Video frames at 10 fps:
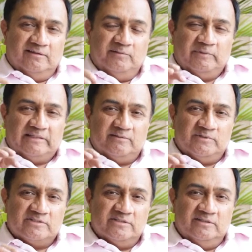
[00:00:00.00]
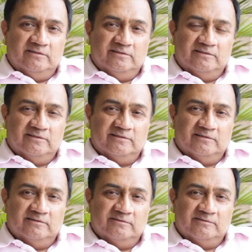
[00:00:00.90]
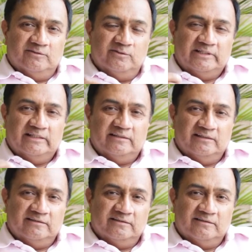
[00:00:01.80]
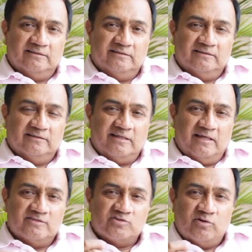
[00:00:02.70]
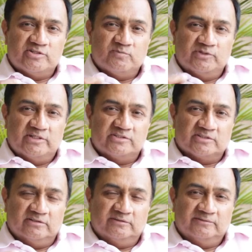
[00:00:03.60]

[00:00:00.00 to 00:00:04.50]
He picked up the seed, looked at it, and saw its potential.